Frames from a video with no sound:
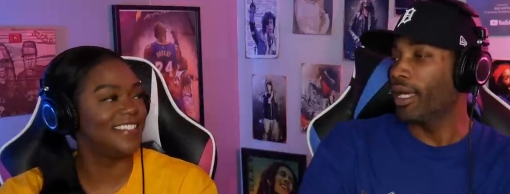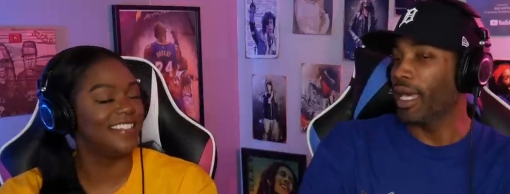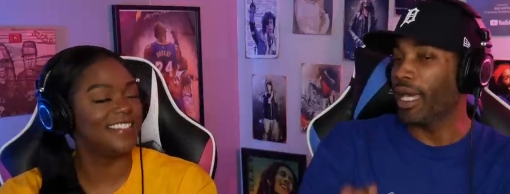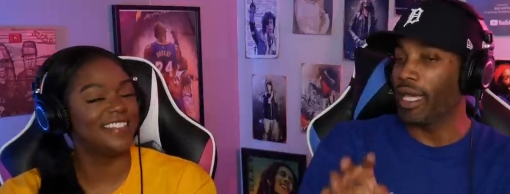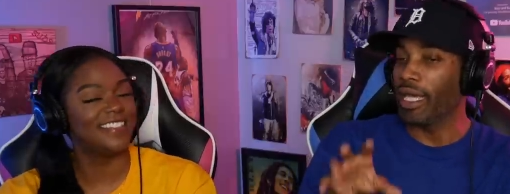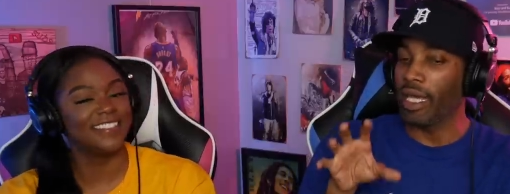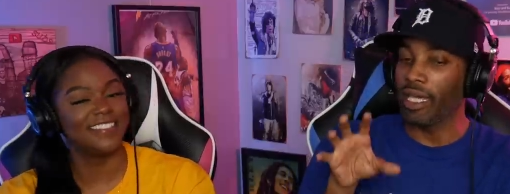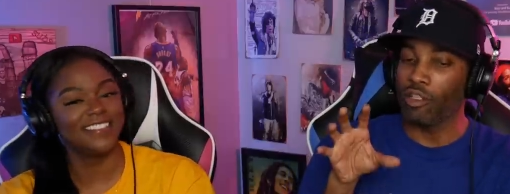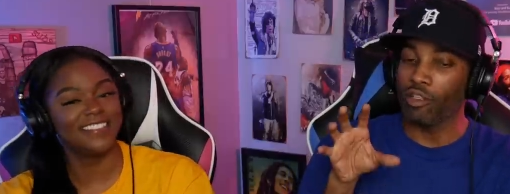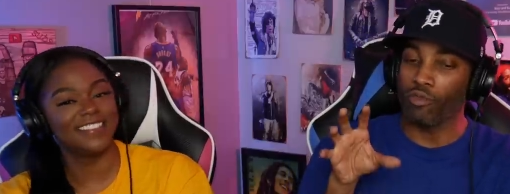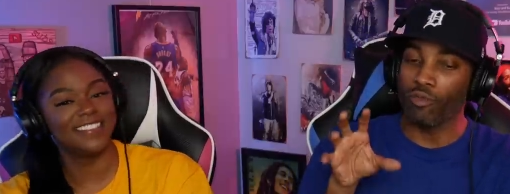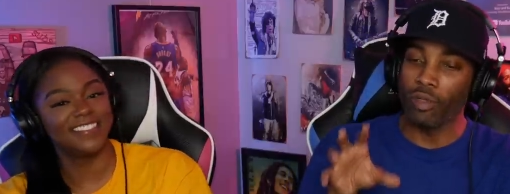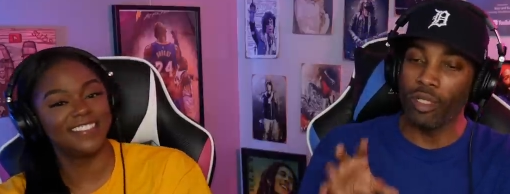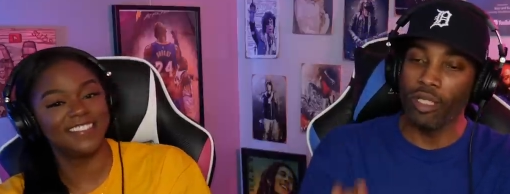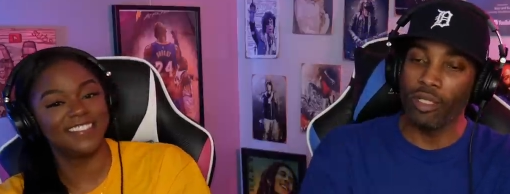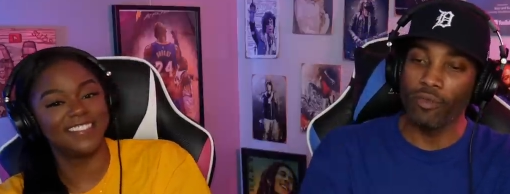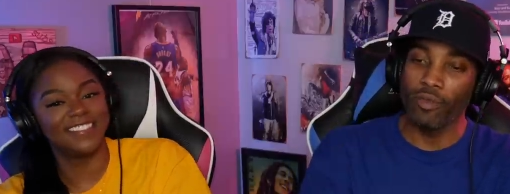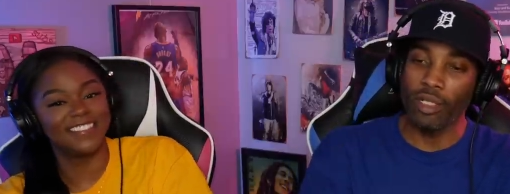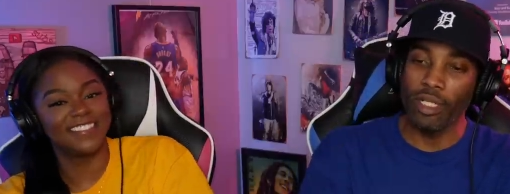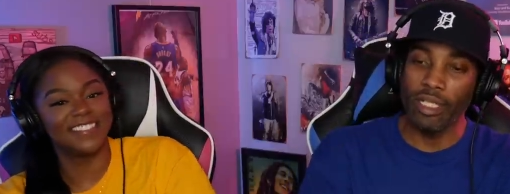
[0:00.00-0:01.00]
Speaker 1: and just really,
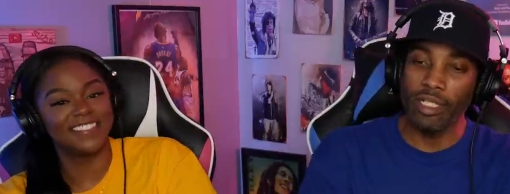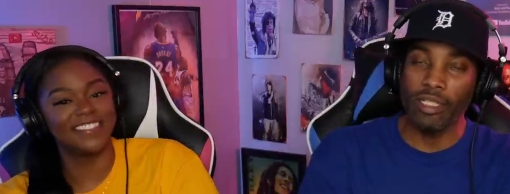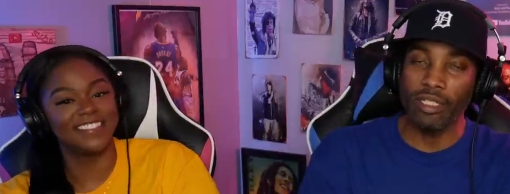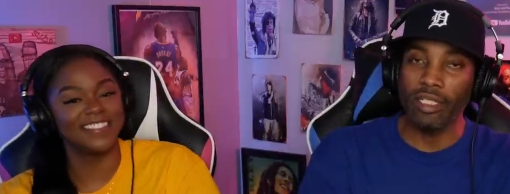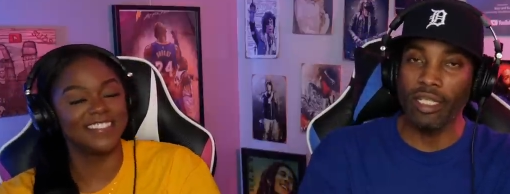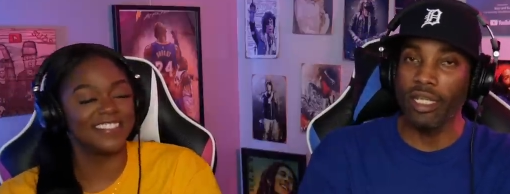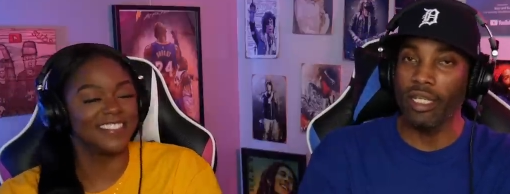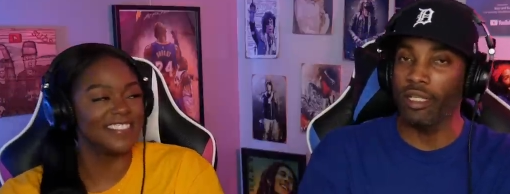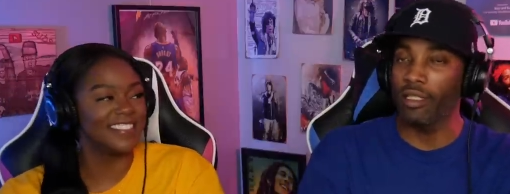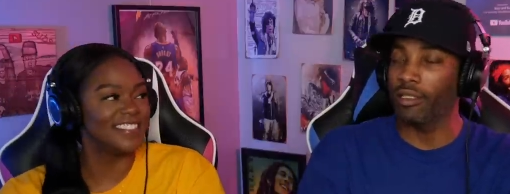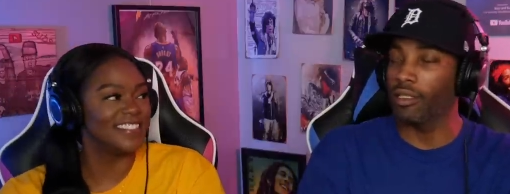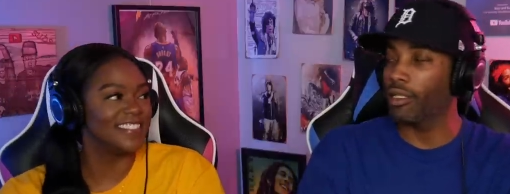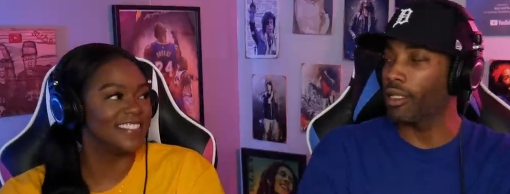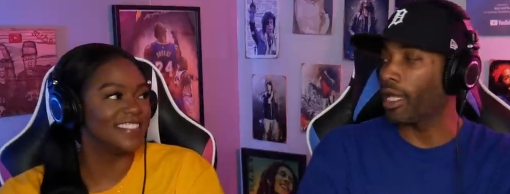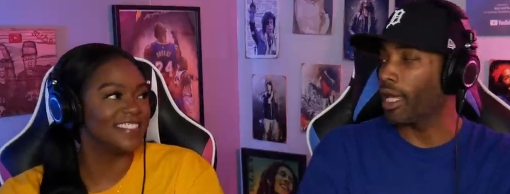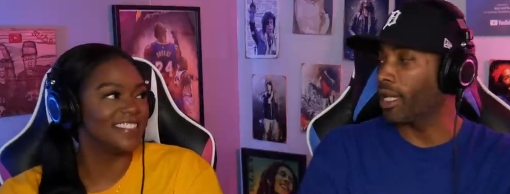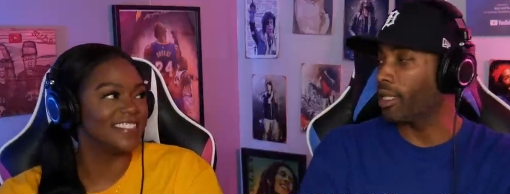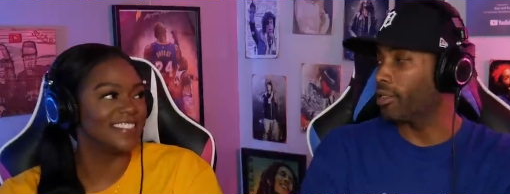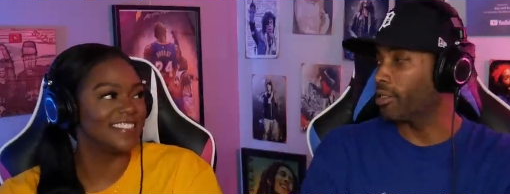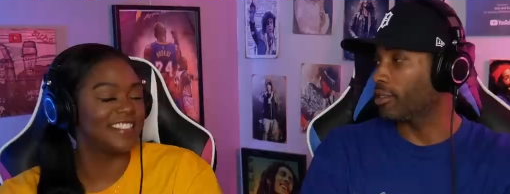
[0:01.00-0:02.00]
really just get into like
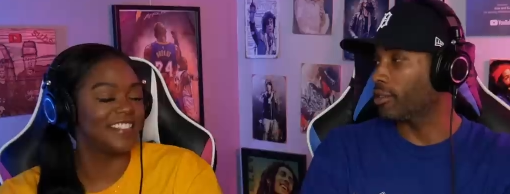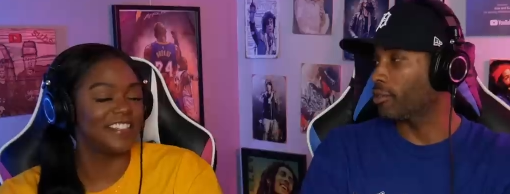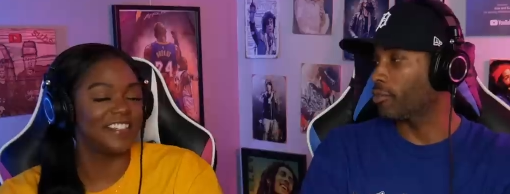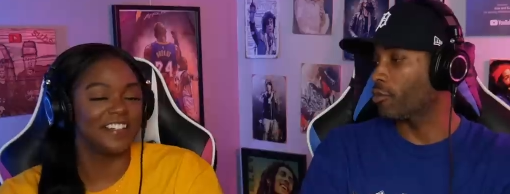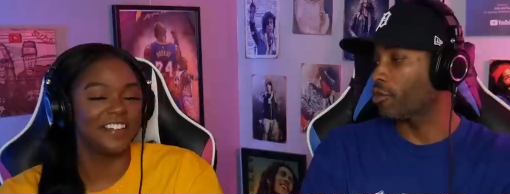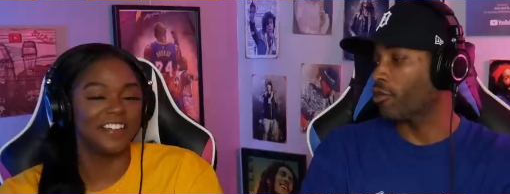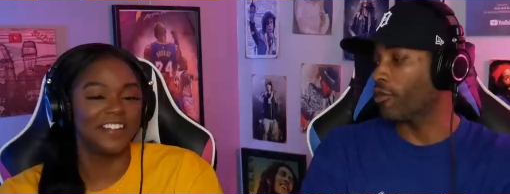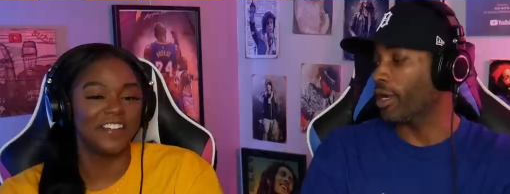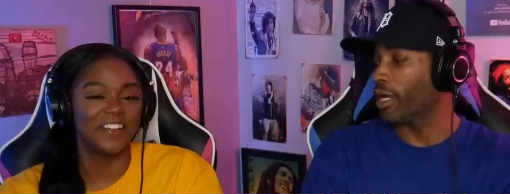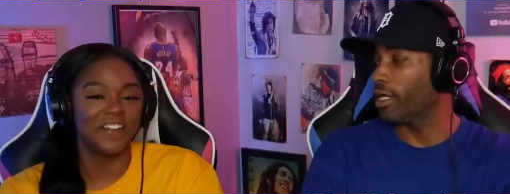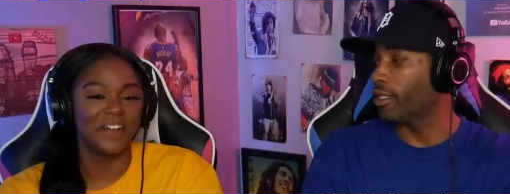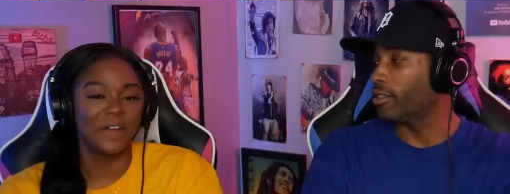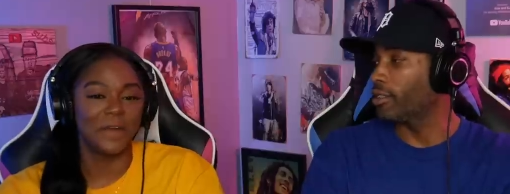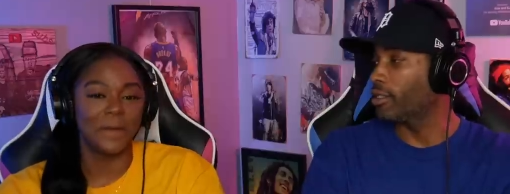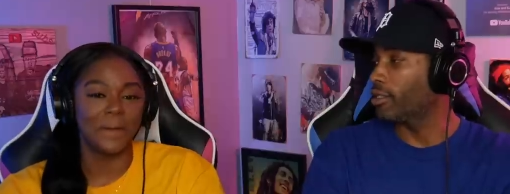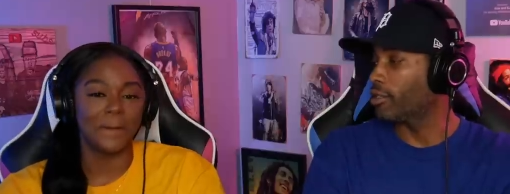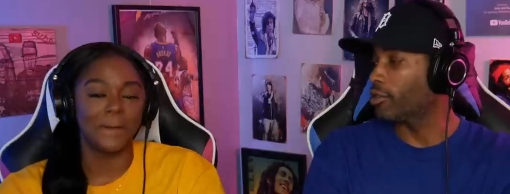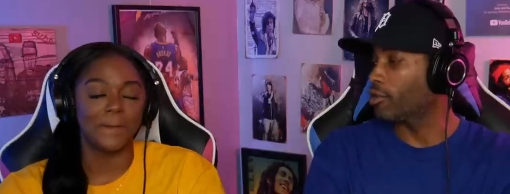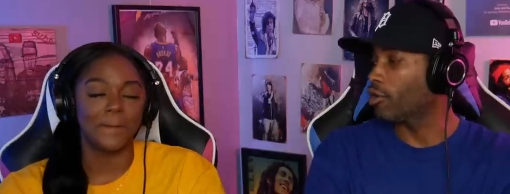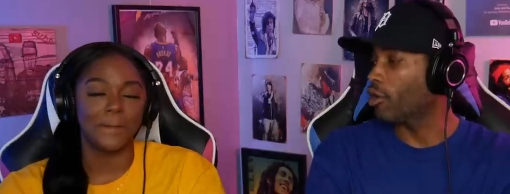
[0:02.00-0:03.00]
just some crazy guitar